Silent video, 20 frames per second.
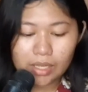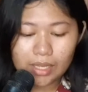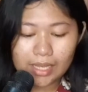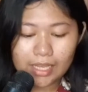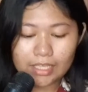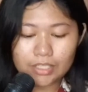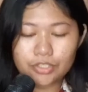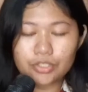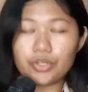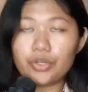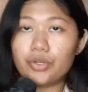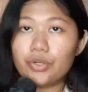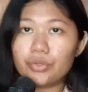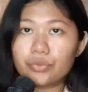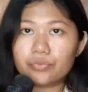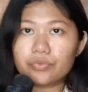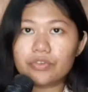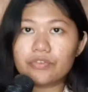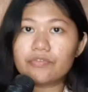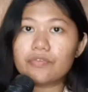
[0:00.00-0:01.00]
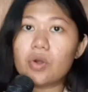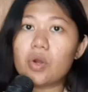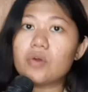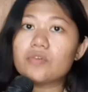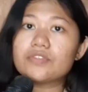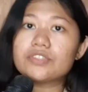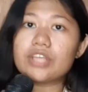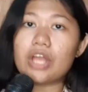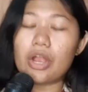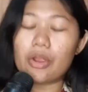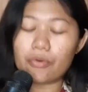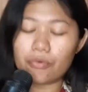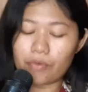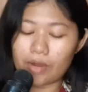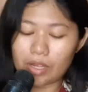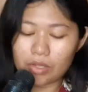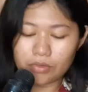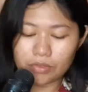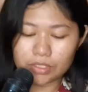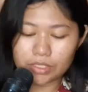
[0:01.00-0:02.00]
As Earth revolves
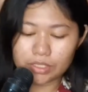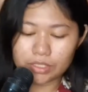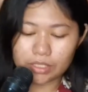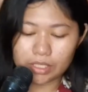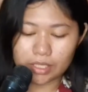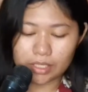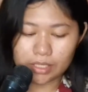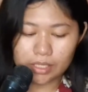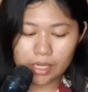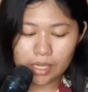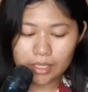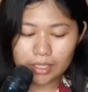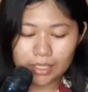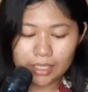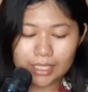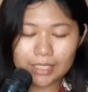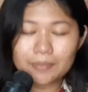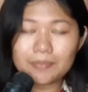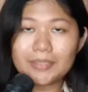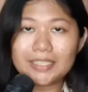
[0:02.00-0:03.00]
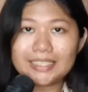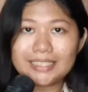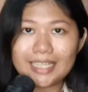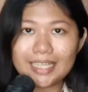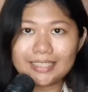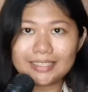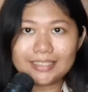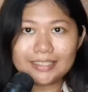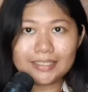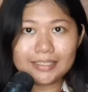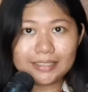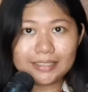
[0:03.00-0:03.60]
around the Sun, it maintains this